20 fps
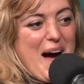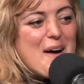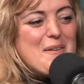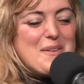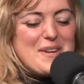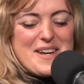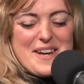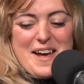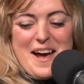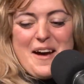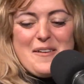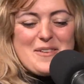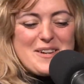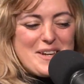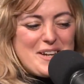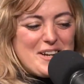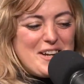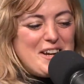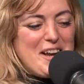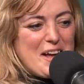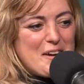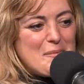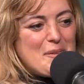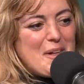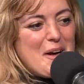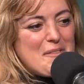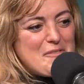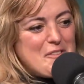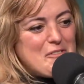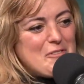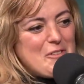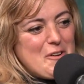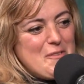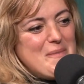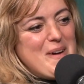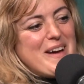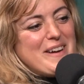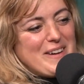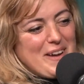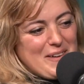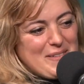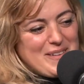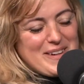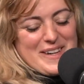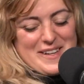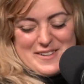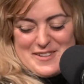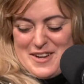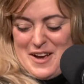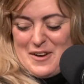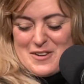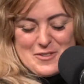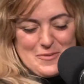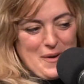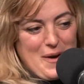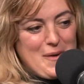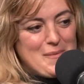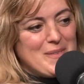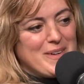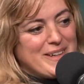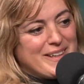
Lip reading: I would eat an edible off a floor mat, and I would eat couch farm.